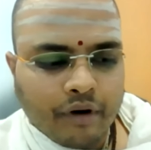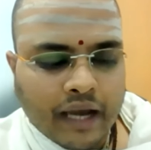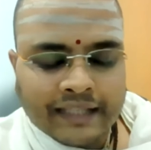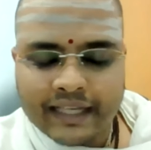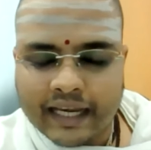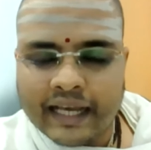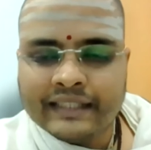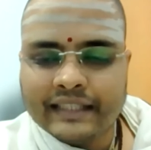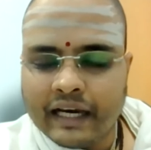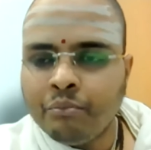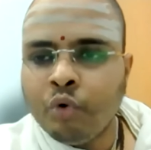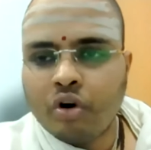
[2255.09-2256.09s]
as, a, as
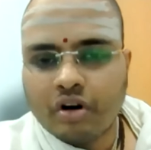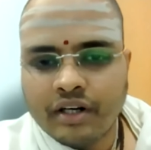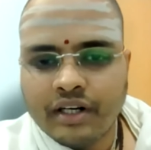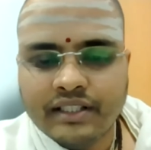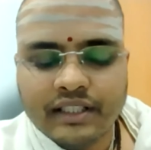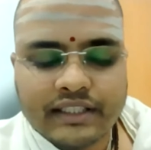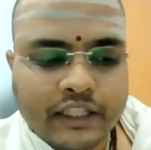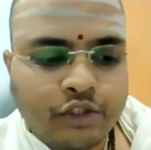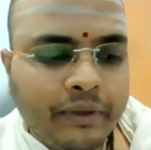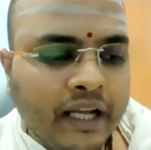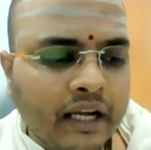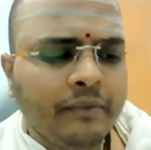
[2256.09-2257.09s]
a more research has to
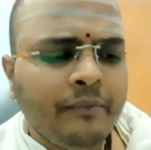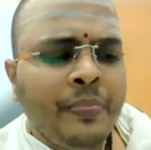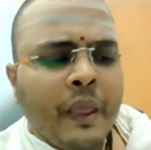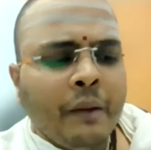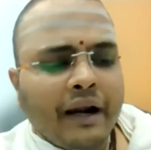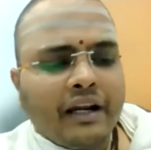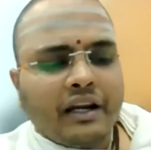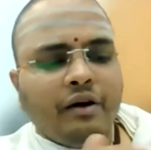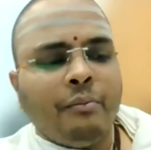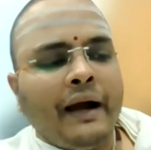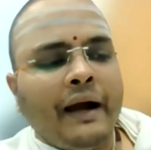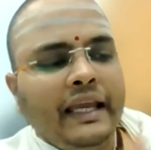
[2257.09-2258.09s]
be done. But
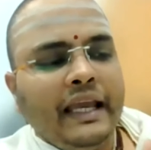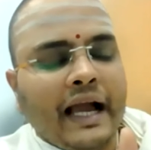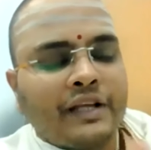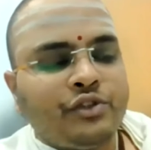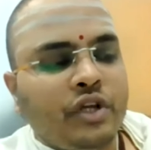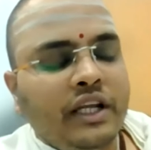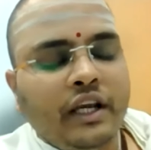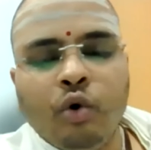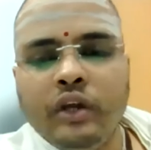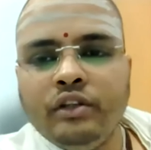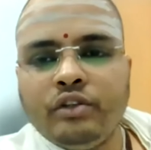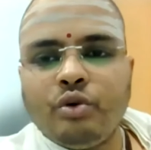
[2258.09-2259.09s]
by actually
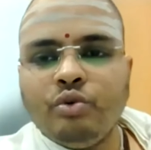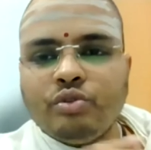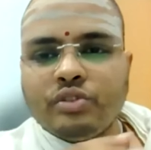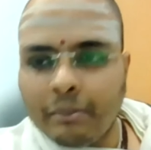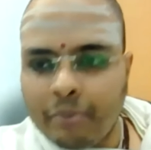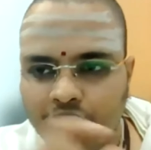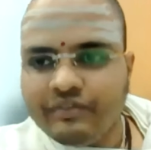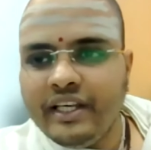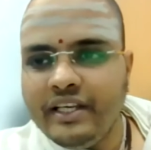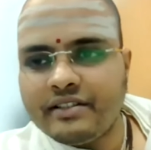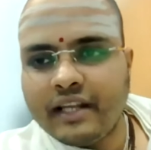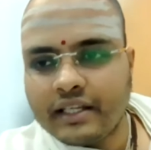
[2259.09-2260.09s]
going through some of
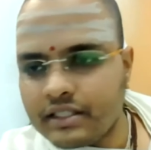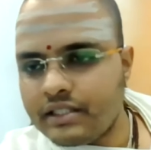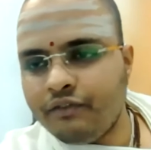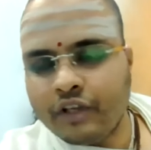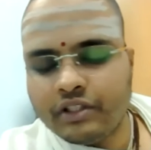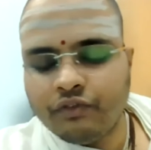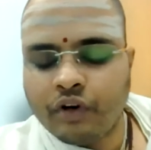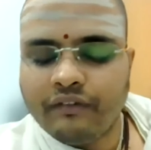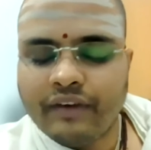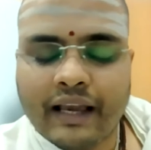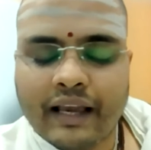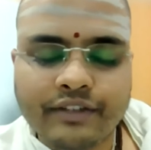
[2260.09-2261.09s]
these texts, what,
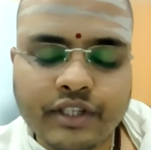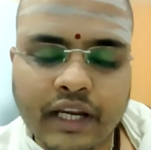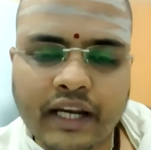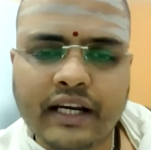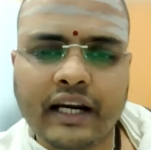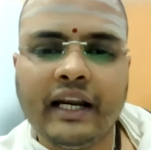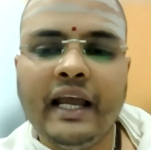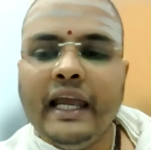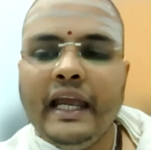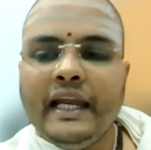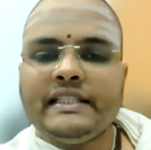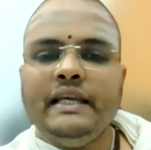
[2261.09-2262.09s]
whatever I have stated,
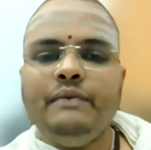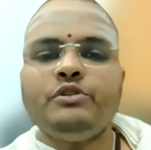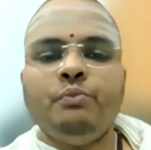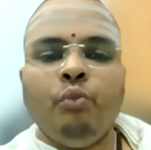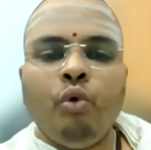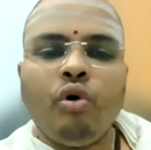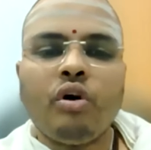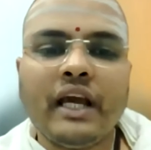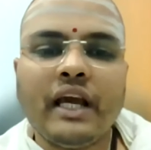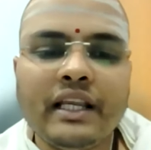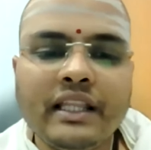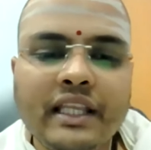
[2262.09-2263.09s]
it seems more
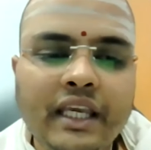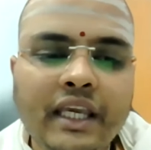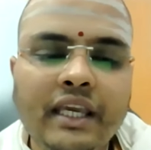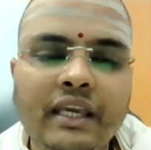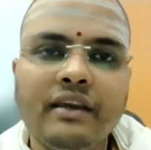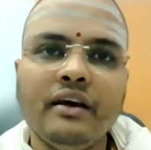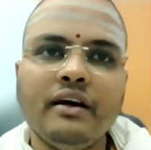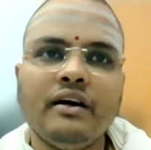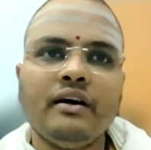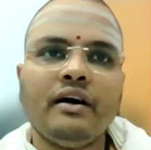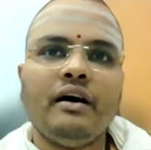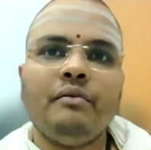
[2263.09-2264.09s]
that the
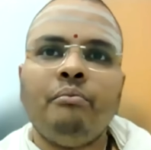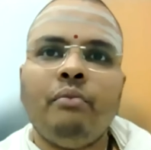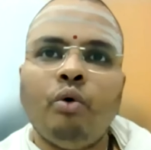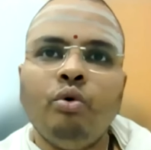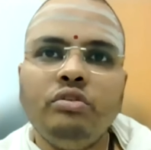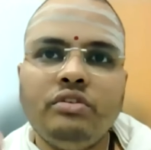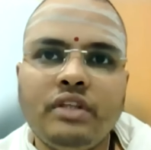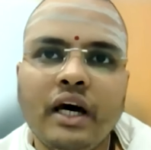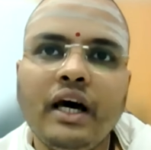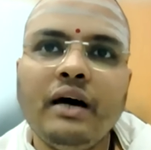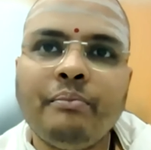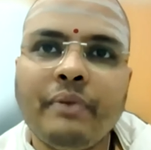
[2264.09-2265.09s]
uh,
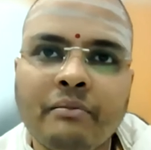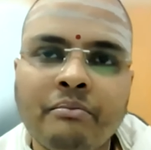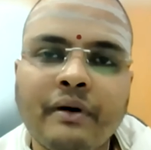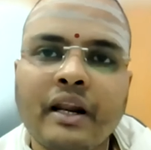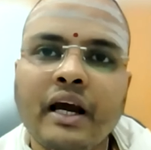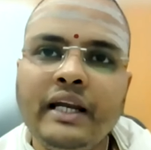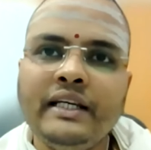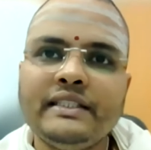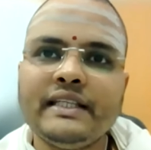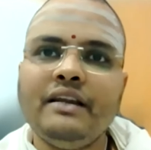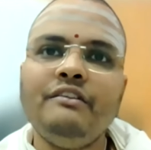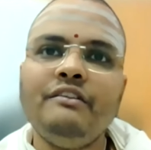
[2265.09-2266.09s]
Bauddha parampara
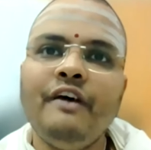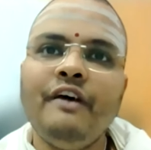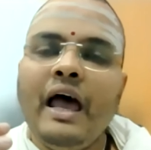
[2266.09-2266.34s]
itself